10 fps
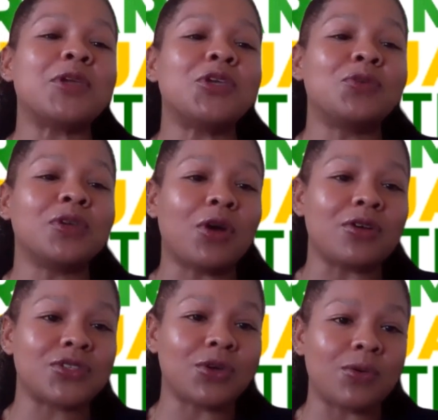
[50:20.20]
you can
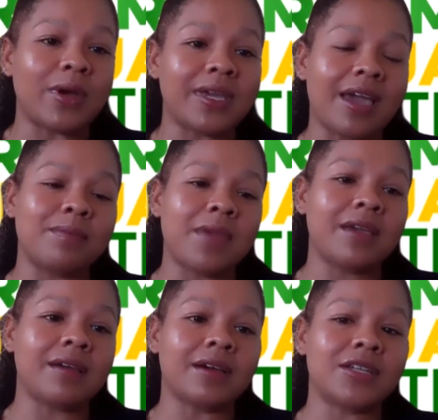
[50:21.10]
also, again,
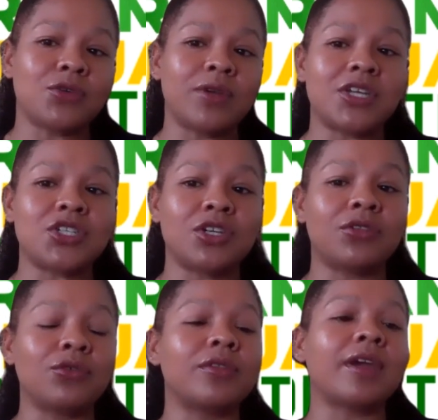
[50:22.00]
make a donation
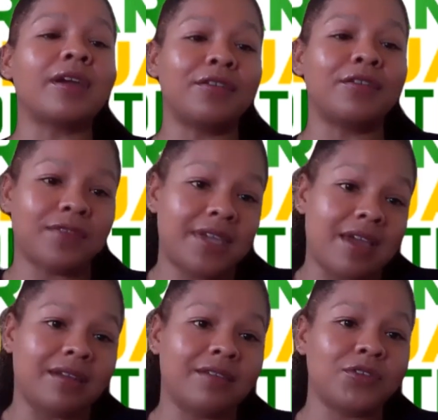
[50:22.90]
through there
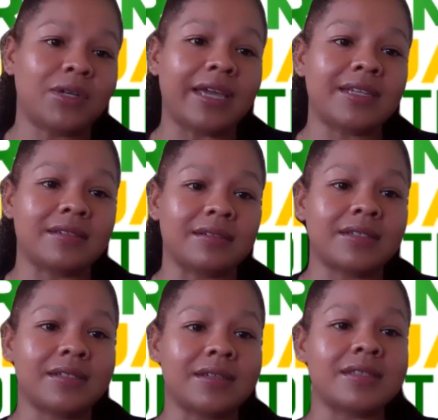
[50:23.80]
if you'd like
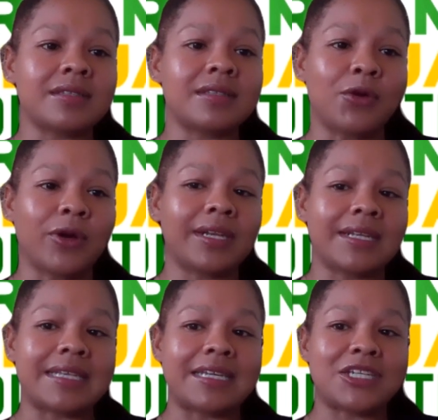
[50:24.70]
to assist the
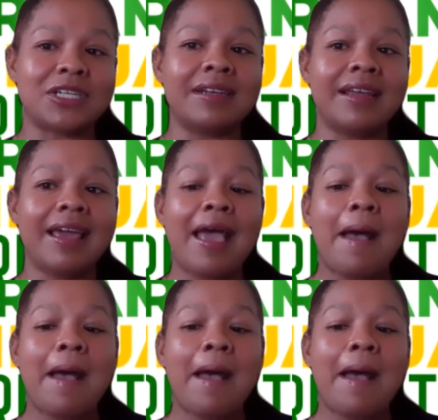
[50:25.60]
organization.